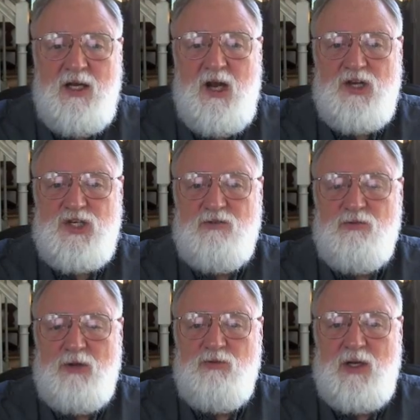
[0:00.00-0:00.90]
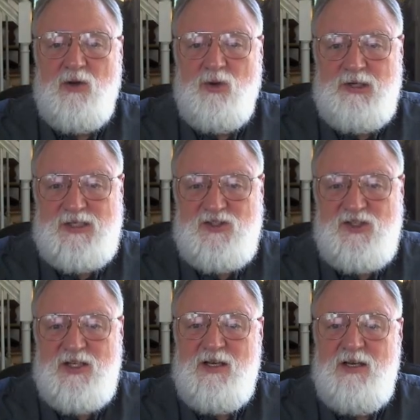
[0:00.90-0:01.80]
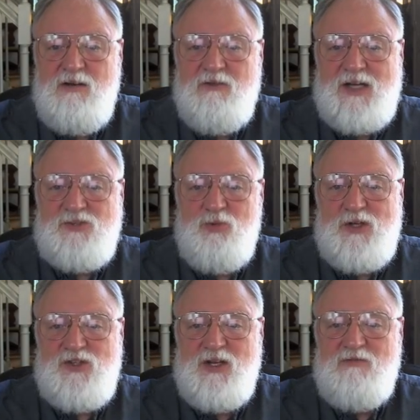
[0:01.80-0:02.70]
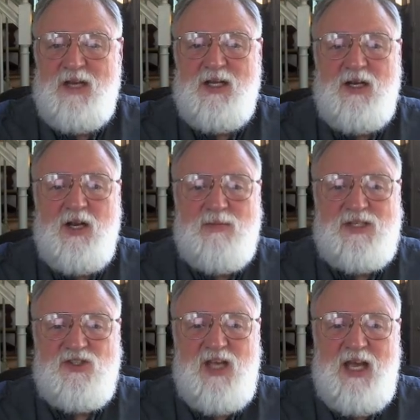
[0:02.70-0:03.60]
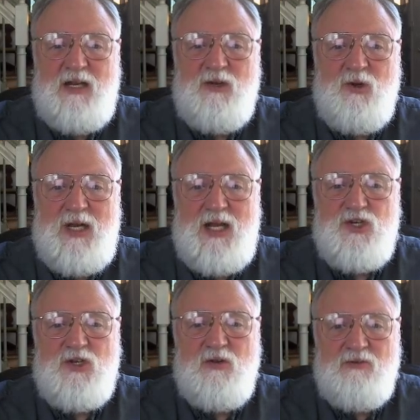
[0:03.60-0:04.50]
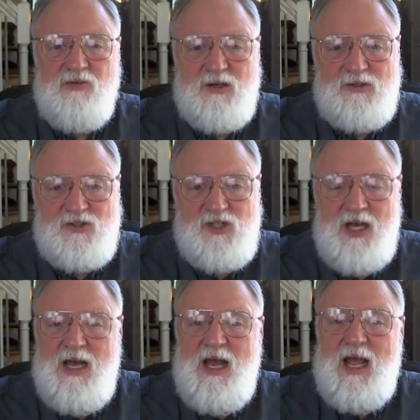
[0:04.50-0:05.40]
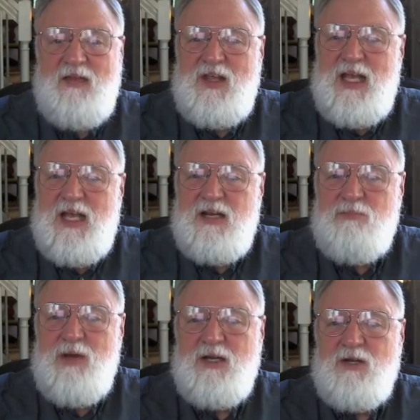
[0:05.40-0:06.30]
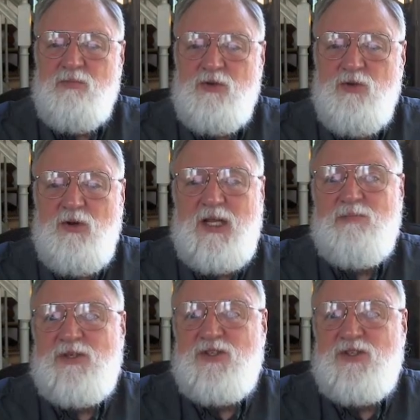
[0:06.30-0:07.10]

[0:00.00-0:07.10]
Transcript: cautioned Frederick Lawrence, Vice President of Economics and International Affairs at the Independent Petroleum